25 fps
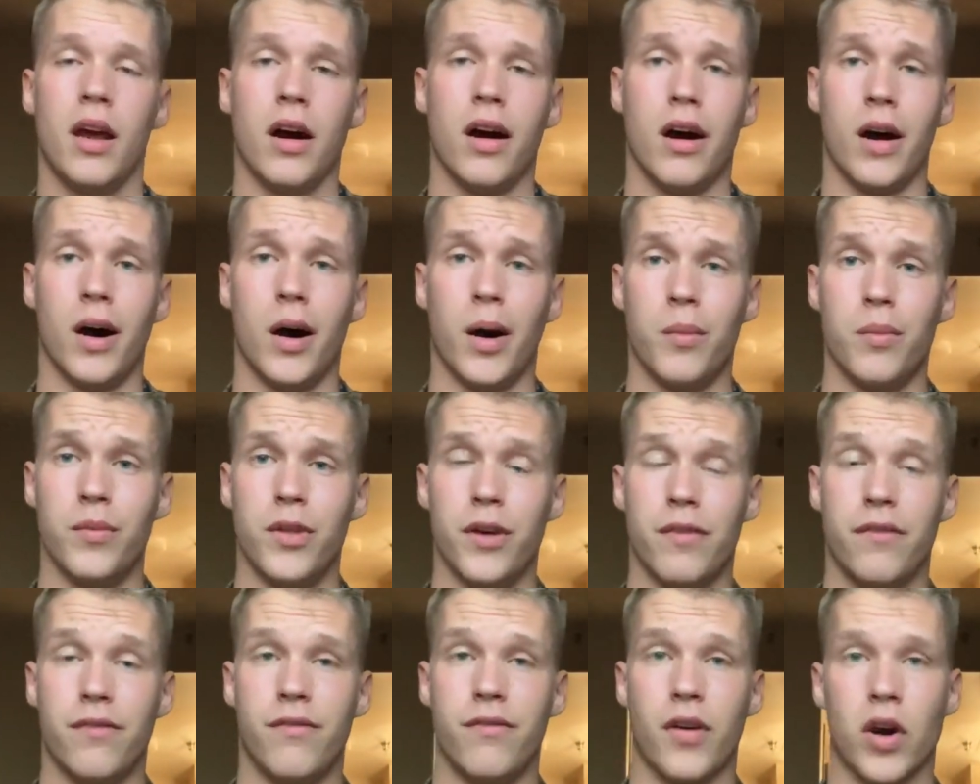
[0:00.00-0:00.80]

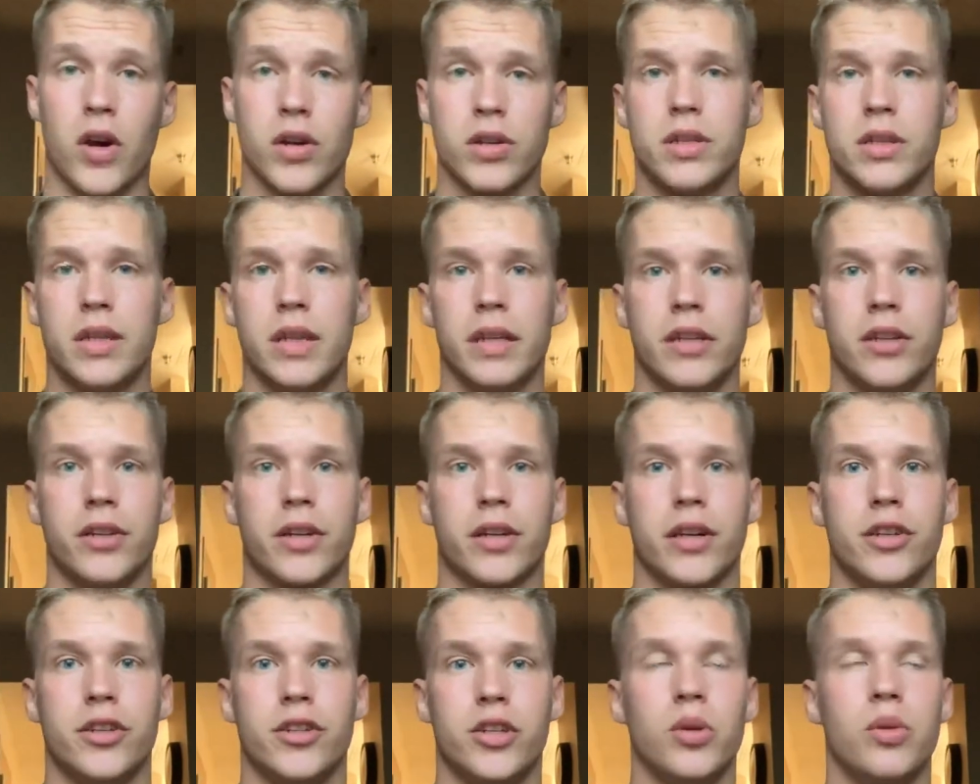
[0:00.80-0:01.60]
The first thing
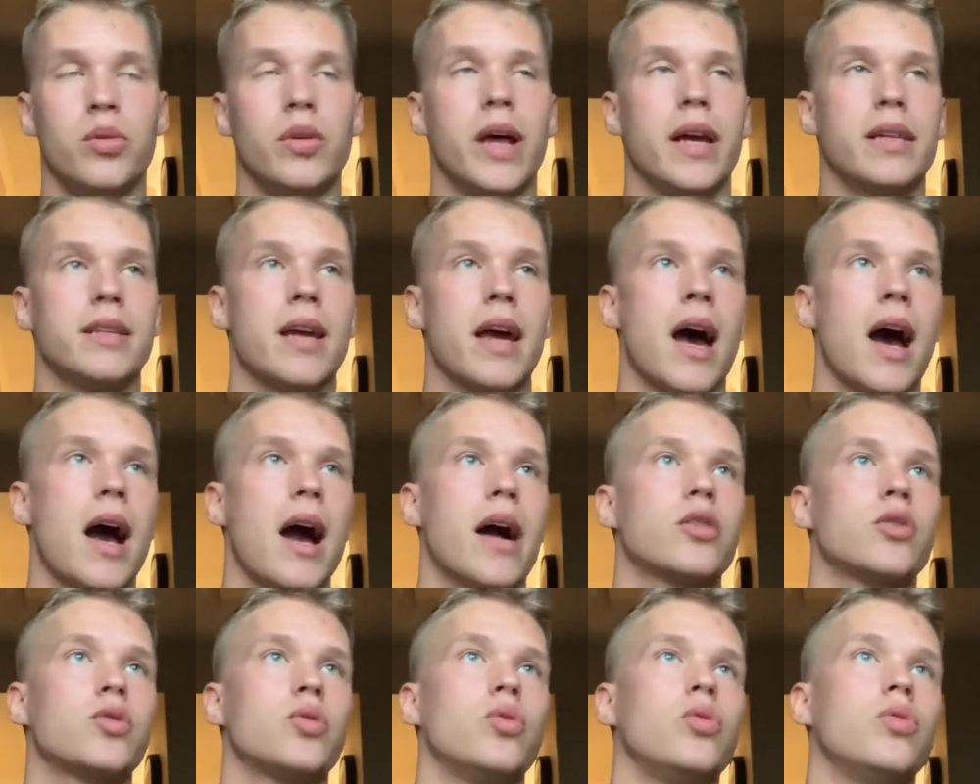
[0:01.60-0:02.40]
you're gonna do that's
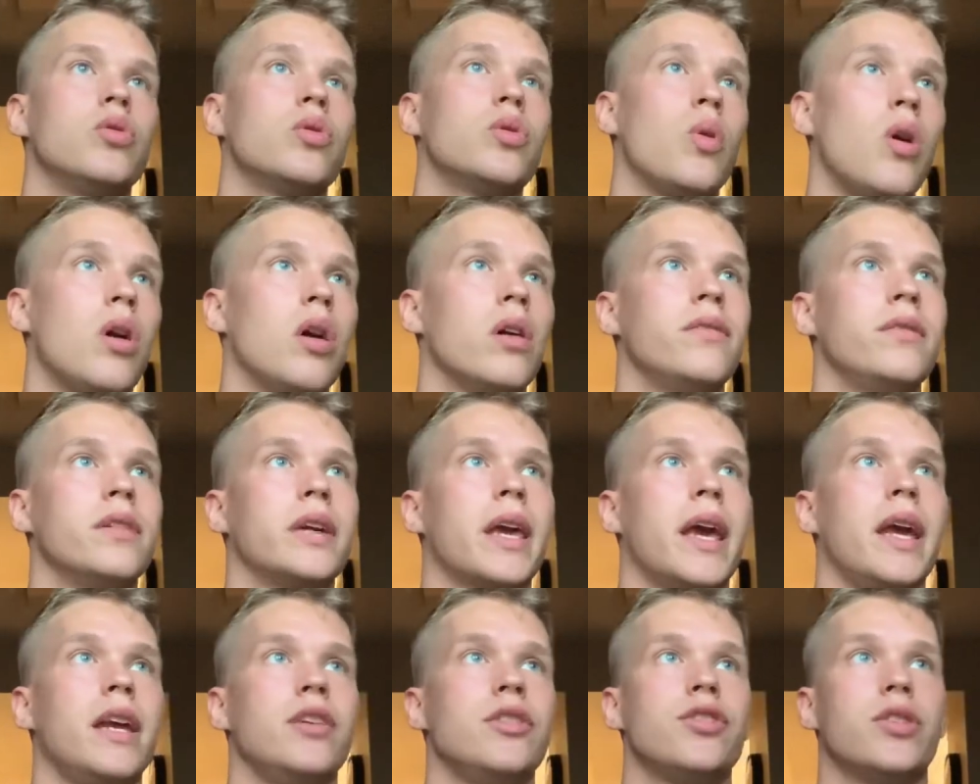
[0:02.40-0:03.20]
actual
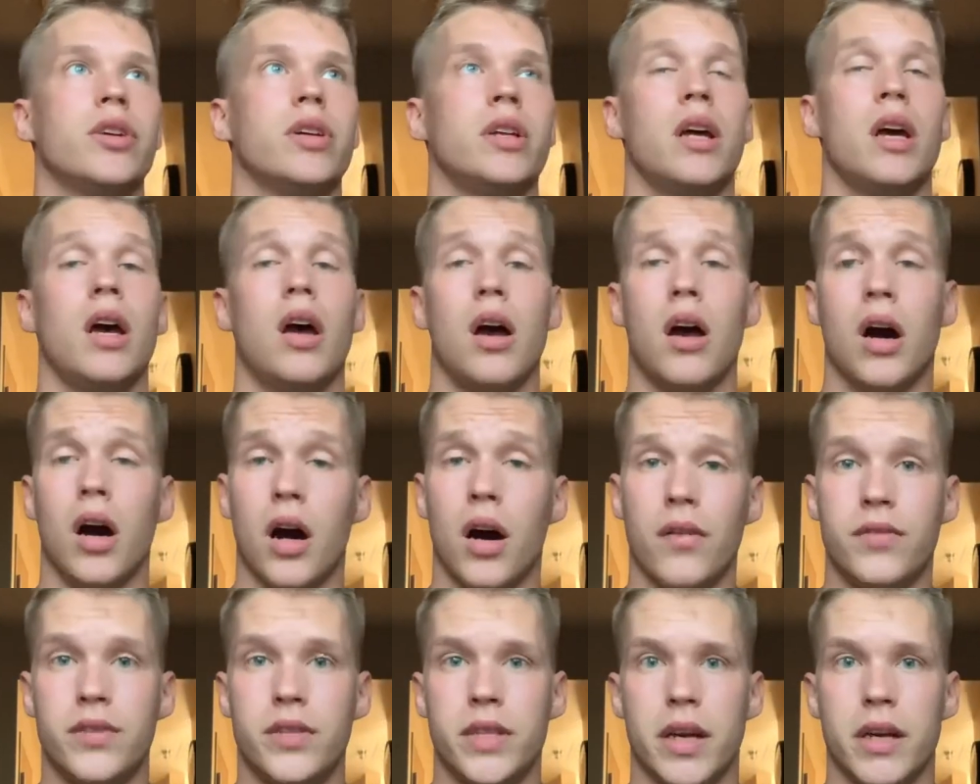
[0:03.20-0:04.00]
qualification
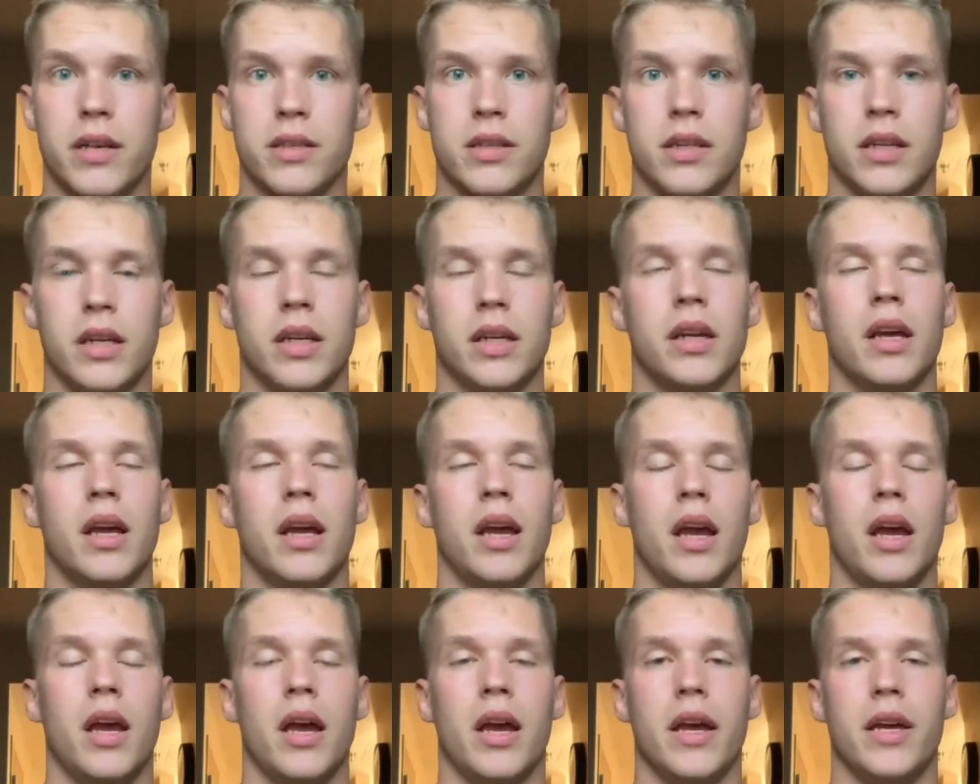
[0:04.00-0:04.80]
of testing
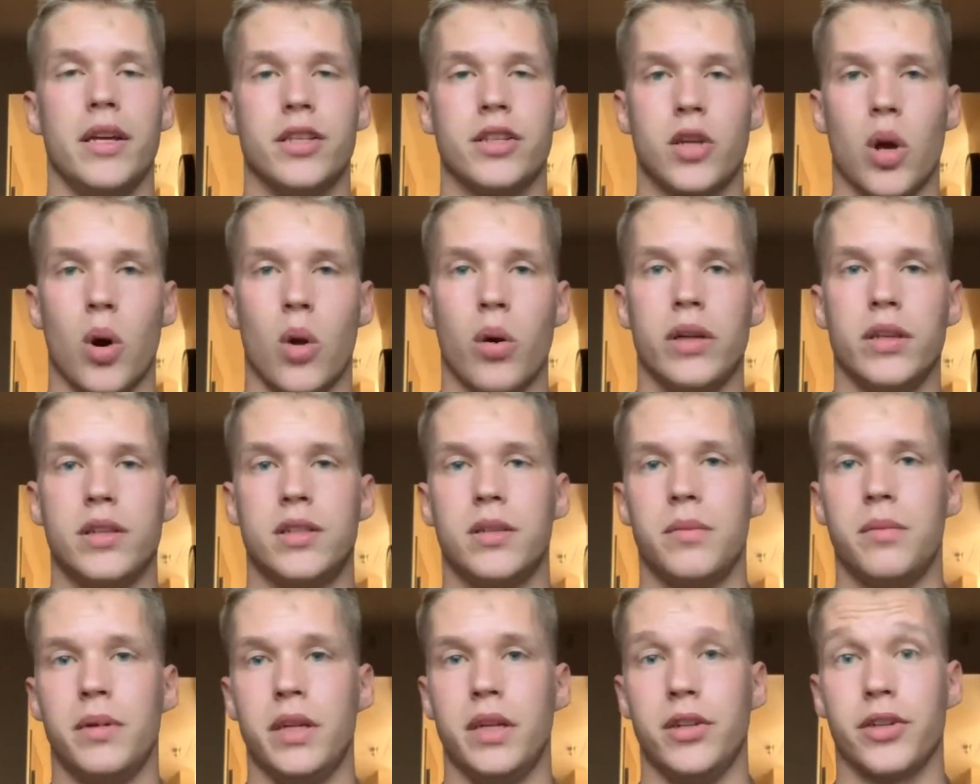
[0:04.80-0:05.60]
is going
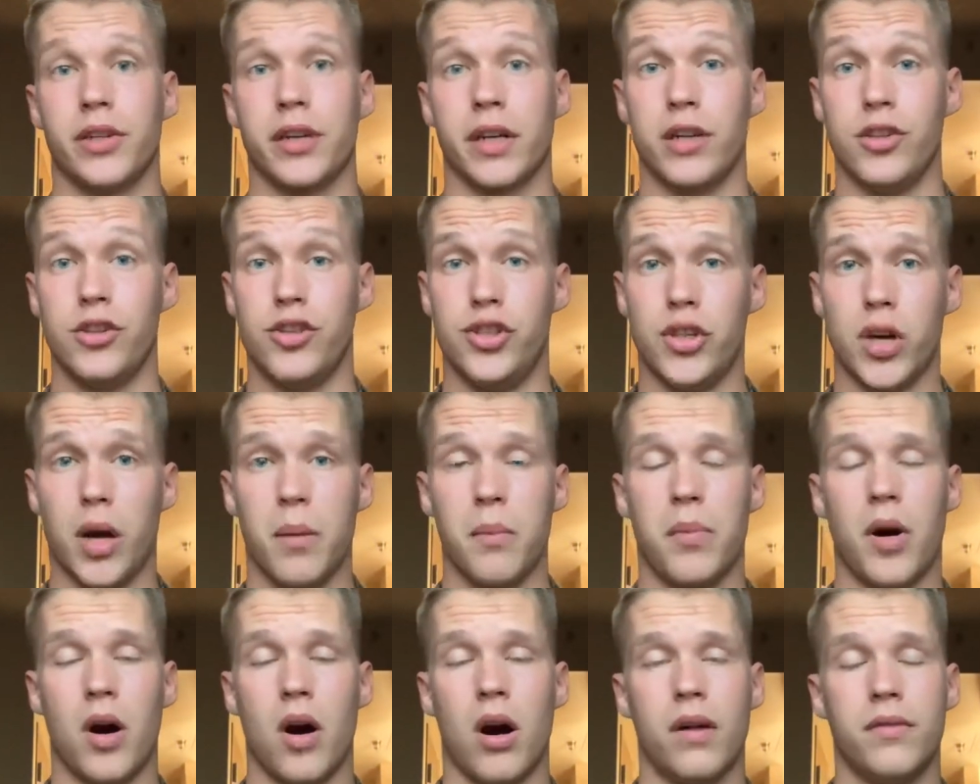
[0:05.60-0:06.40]
to be, you're gonna
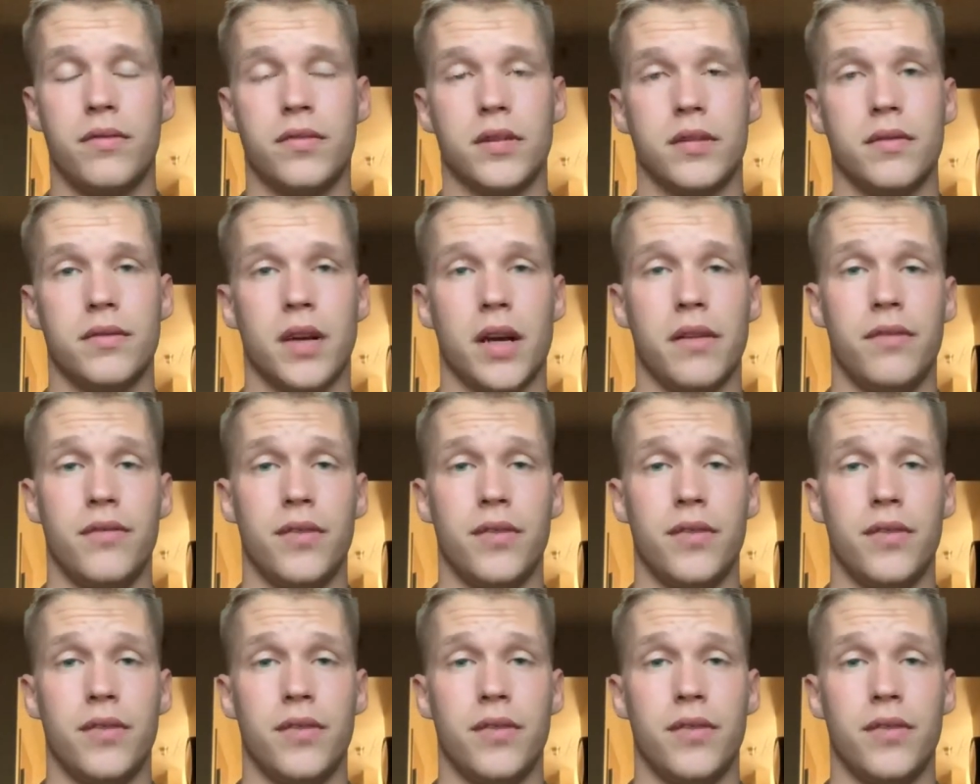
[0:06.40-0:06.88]
jump off of a